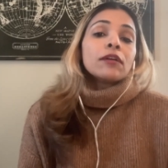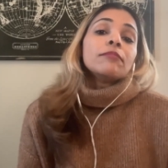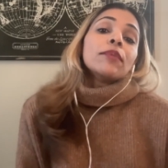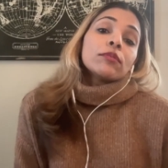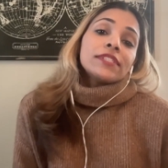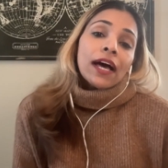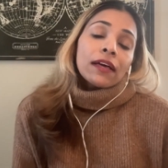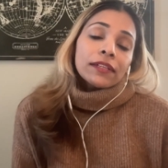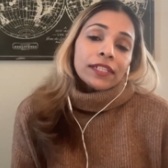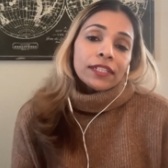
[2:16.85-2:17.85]

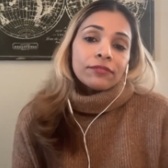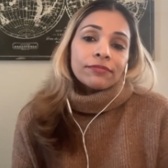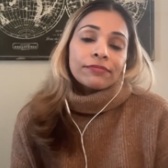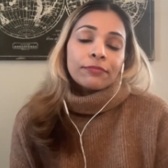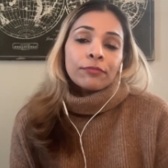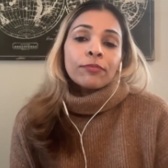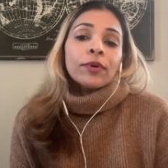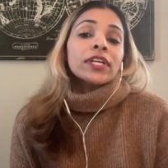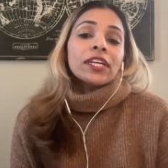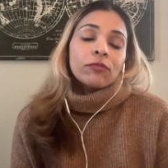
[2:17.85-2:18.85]
modality of
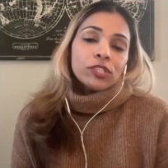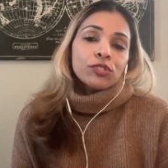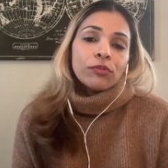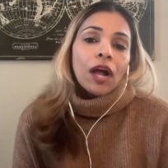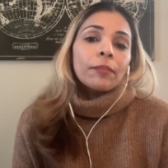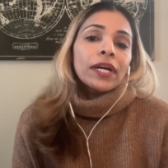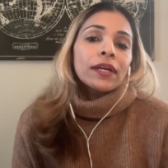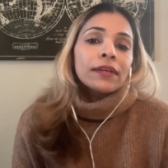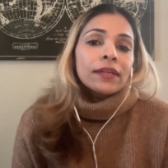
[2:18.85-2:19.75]
working with trauma.